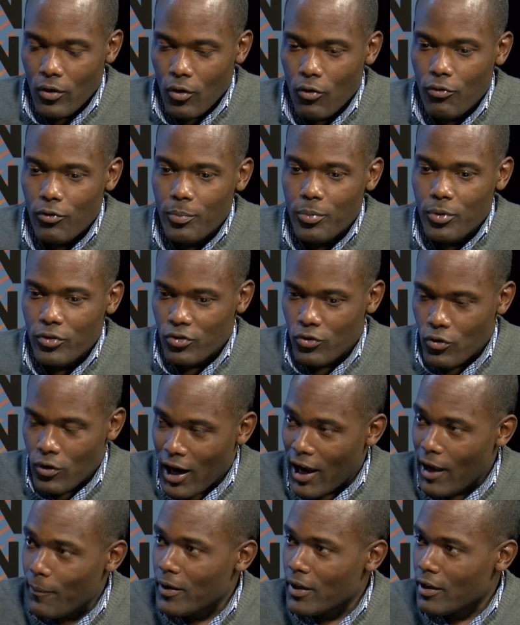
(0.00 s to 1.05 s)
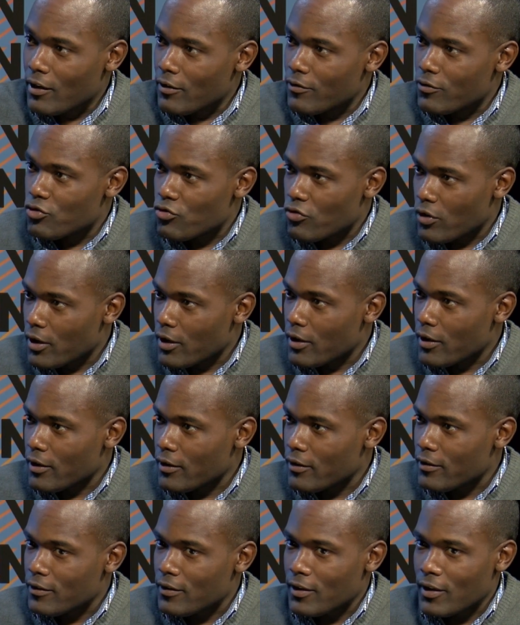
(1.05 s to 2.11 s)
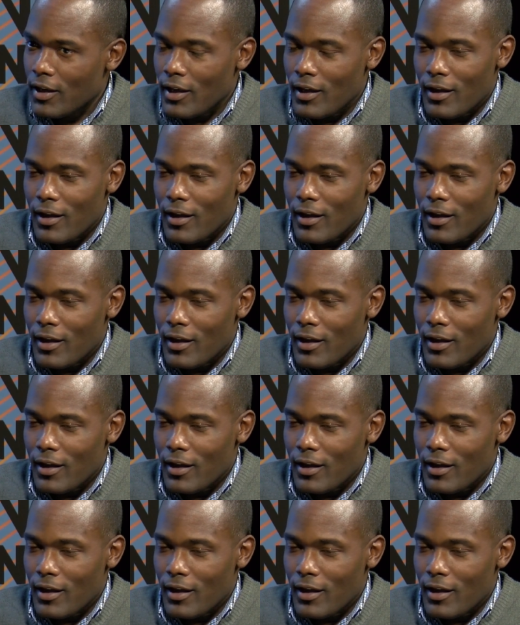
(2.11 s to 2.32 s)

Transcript: overprescribing of drugs.